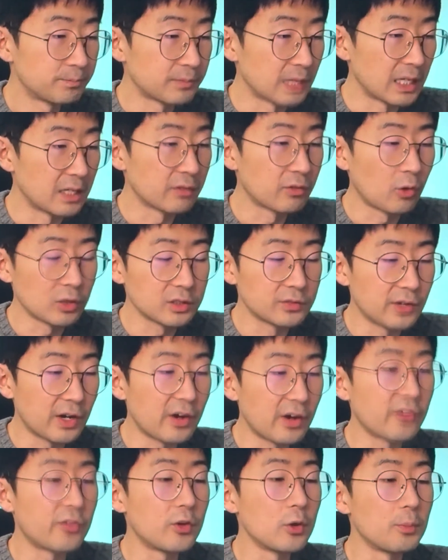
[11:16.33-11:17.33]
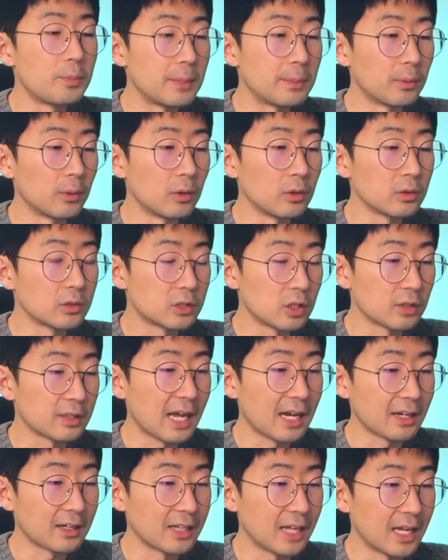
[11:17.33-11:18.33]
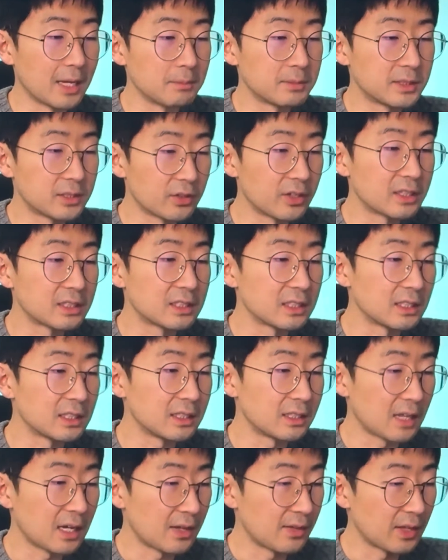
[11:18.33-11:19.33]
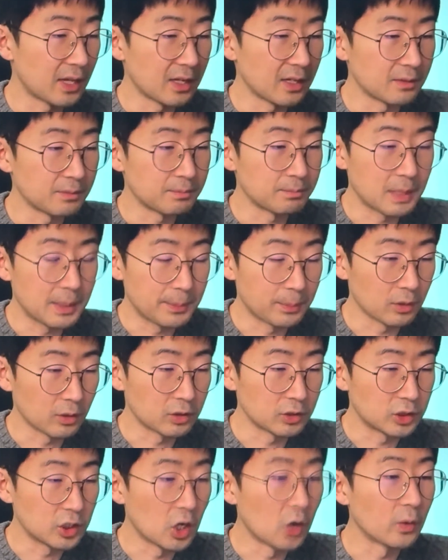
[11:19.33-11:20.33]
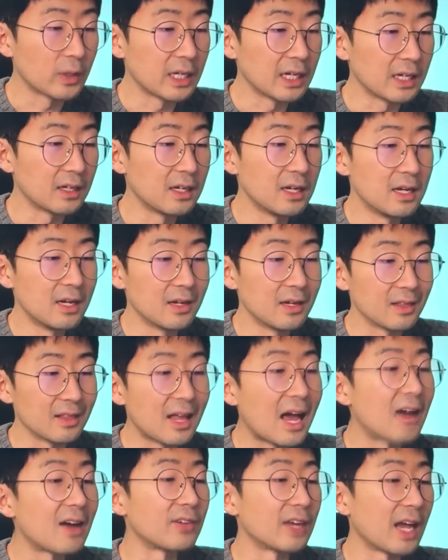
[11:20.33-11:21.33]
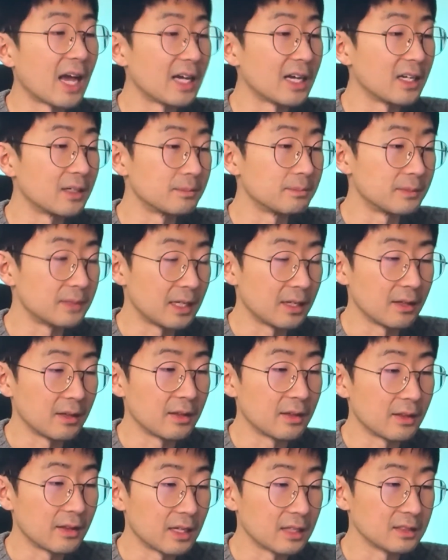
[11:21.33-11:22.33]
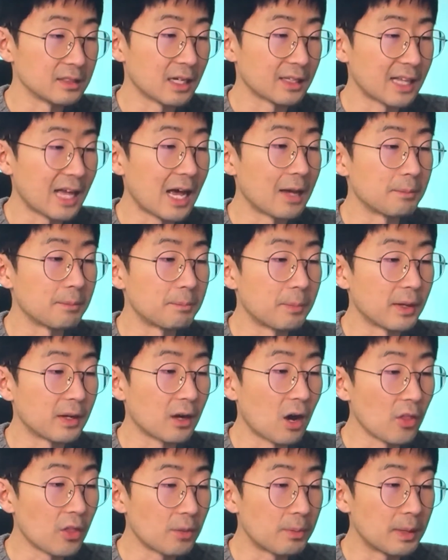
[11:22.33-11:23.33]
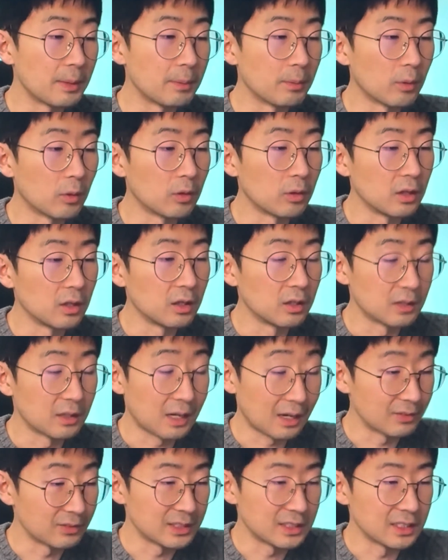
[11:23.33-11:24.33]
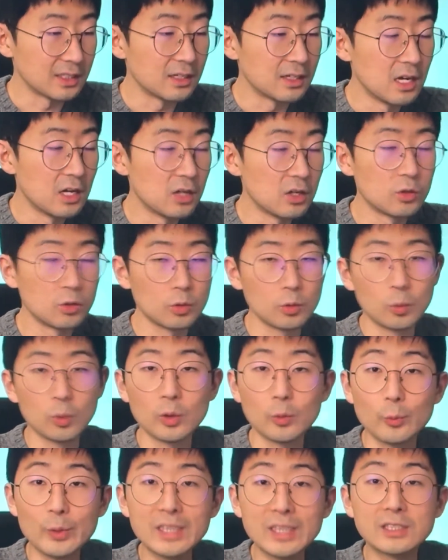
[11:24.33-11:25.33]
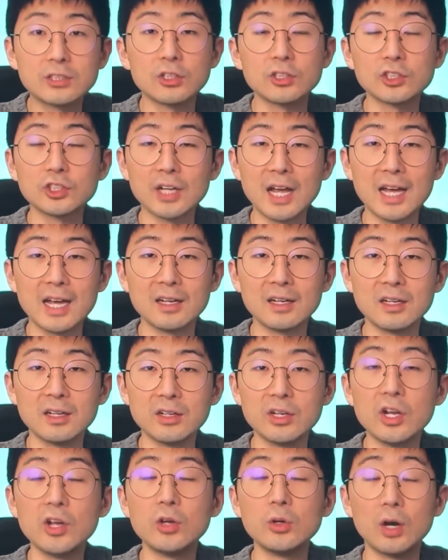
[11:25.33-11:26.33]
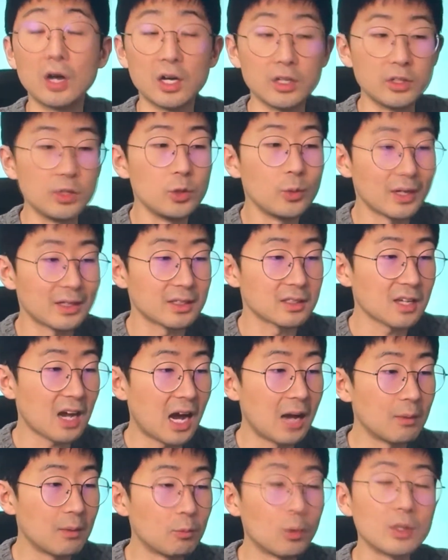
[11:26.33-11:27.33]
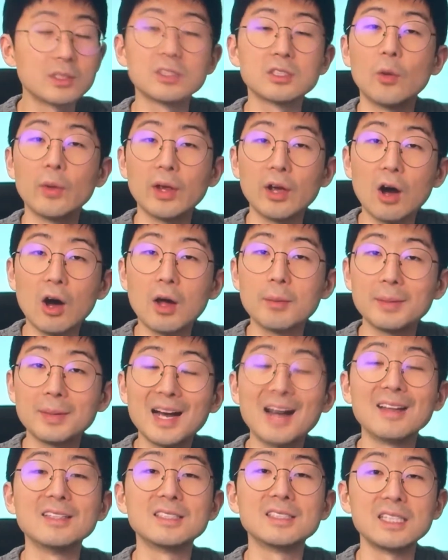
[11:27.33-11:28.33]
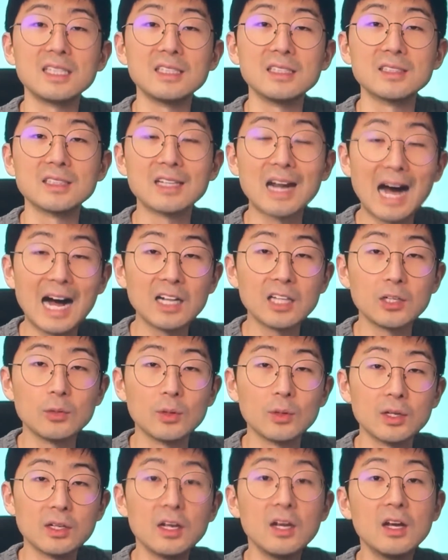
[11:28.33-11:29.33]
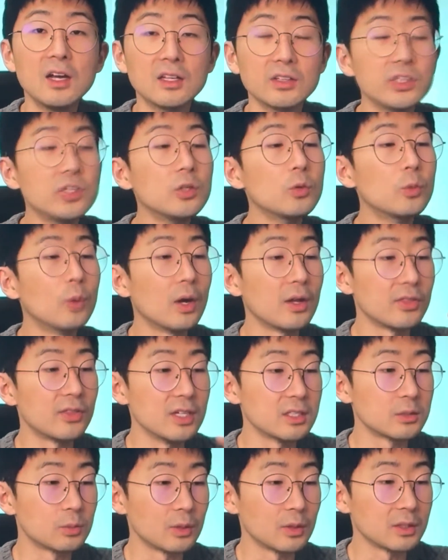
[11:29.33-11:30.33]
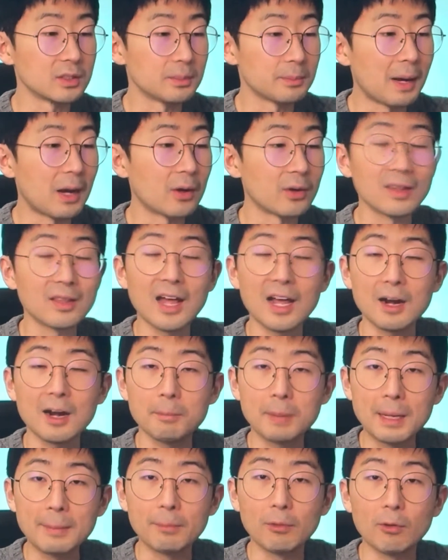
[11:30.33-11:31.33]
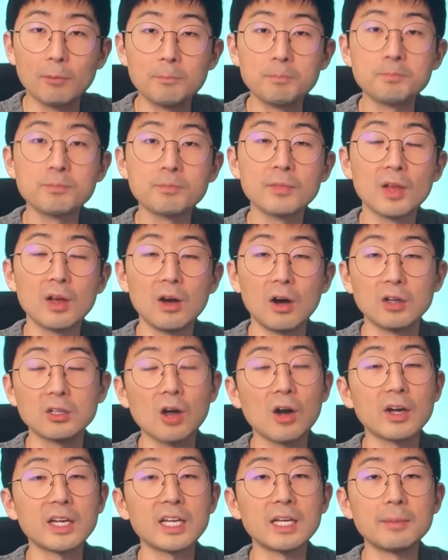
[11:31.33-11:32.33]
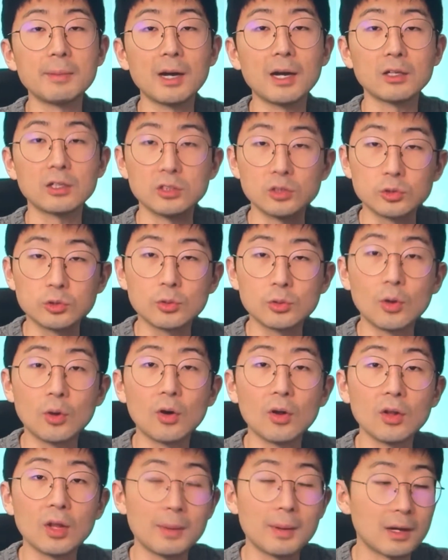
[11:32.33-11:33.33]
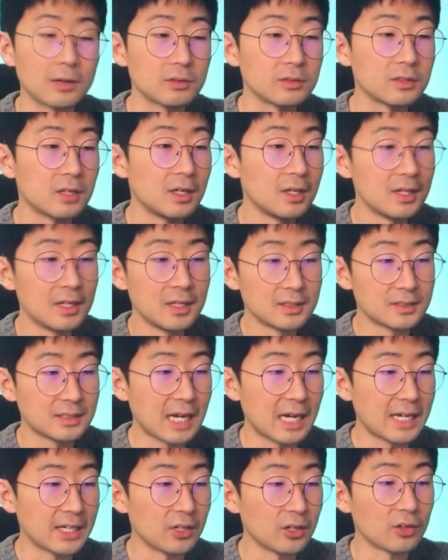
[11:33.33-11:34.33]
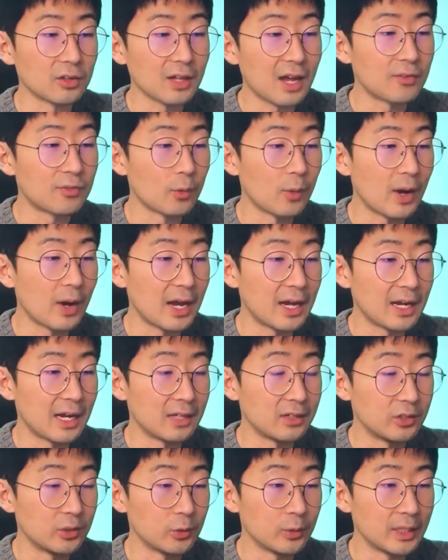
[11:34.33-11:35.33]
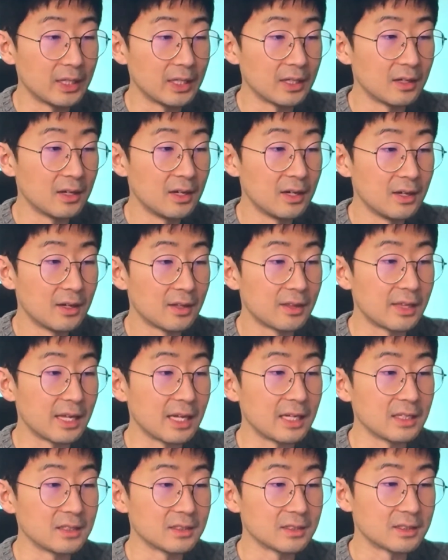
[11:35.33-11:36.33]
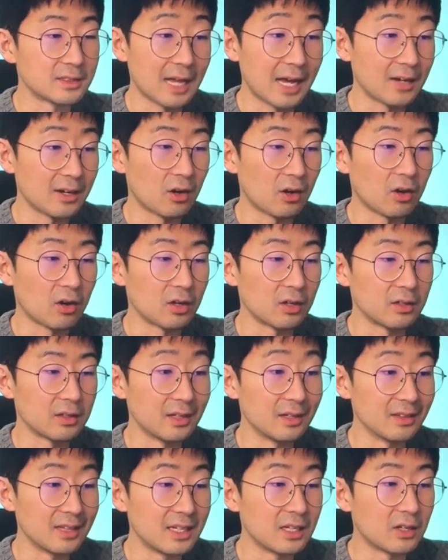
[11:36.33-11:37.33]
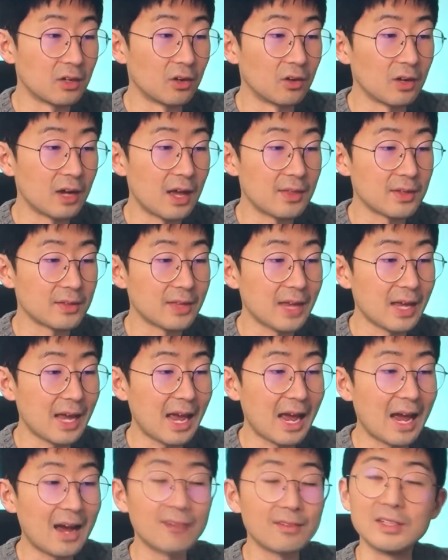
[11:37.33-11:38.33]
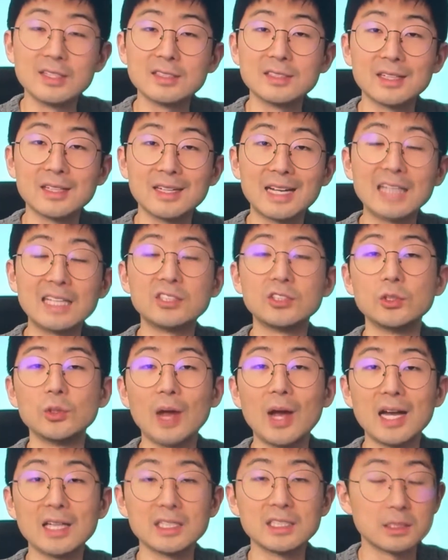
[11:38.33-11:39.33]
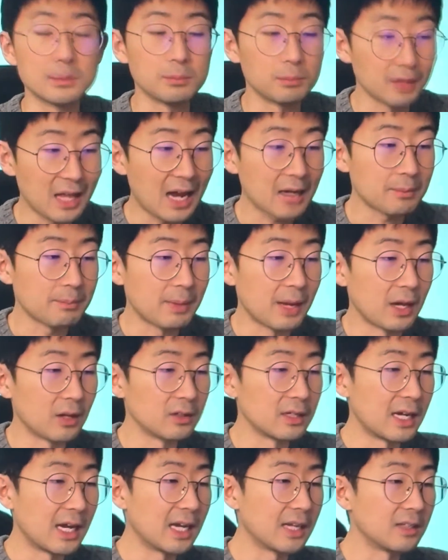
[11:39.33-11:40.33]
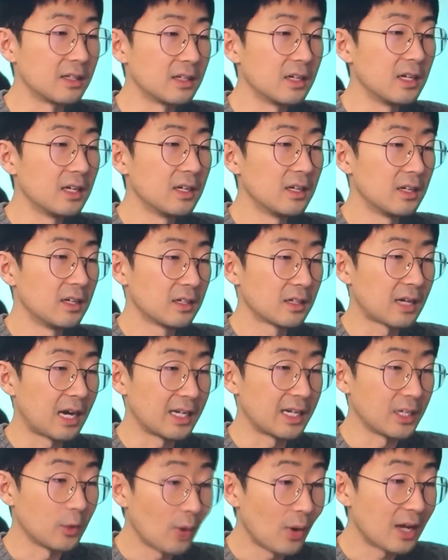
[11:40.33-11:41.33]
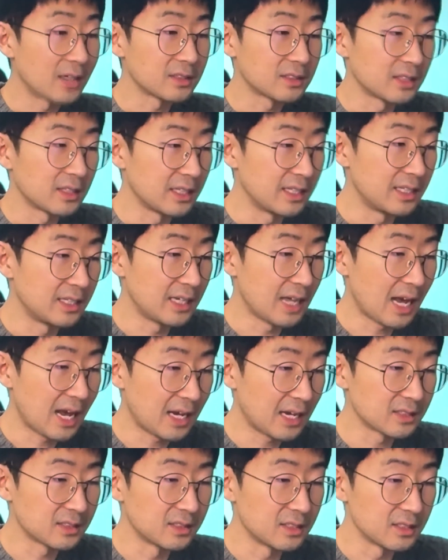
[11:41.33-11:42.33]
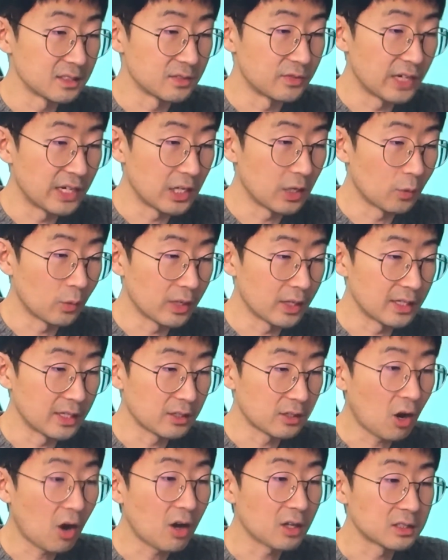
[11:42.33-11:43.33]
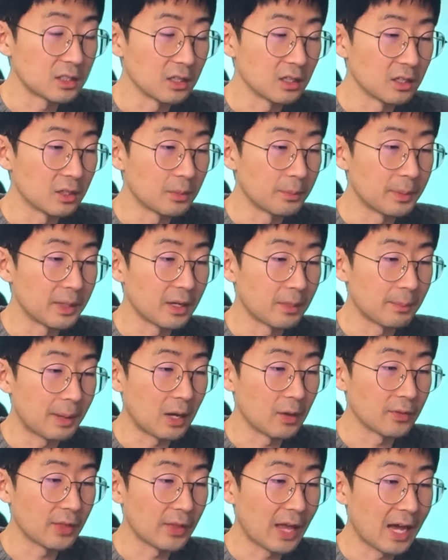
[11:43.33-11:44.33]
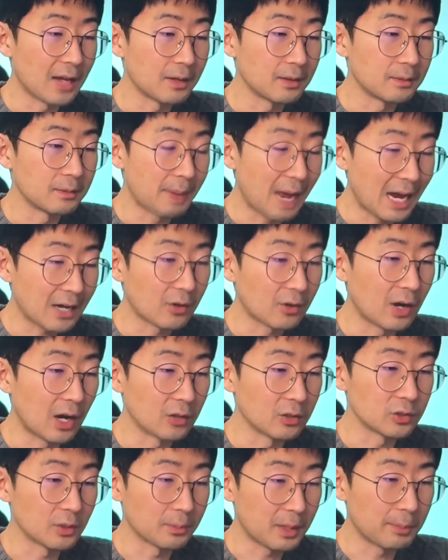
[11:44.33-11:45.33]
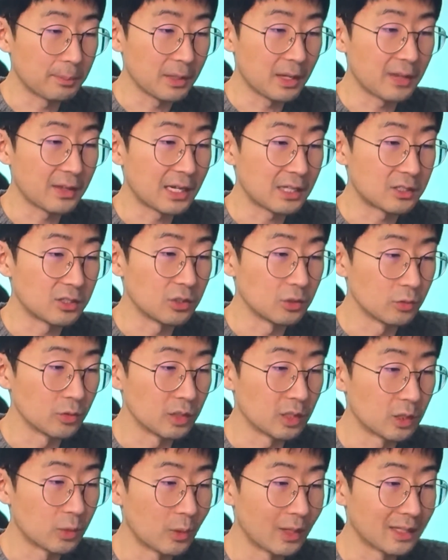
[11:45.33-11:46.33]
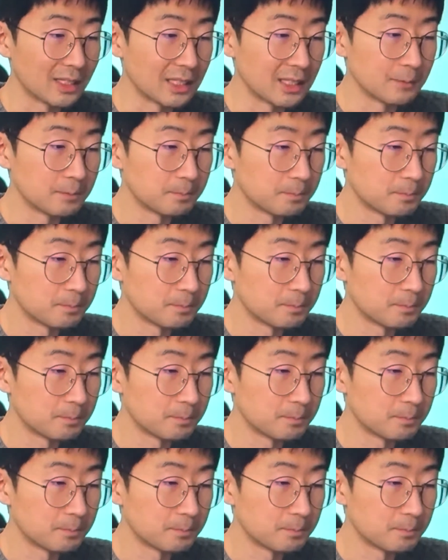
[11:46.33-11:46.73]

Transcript: And of course, very few people took that claim seriously, and then people are joking, laughing at him, and things like that. But other people, obviously, who were researched and knew, uh, knew at the time what's going on behind the scenes in Hollywood, knew what this was about. And a lot of people are talking about control, about yeah. signing your life away and doing things that are illegal, and then they have this against you as blackmail. And Kanye West, he has this video where he talks a little bit about that background. So I'm going to play that to you really quickly.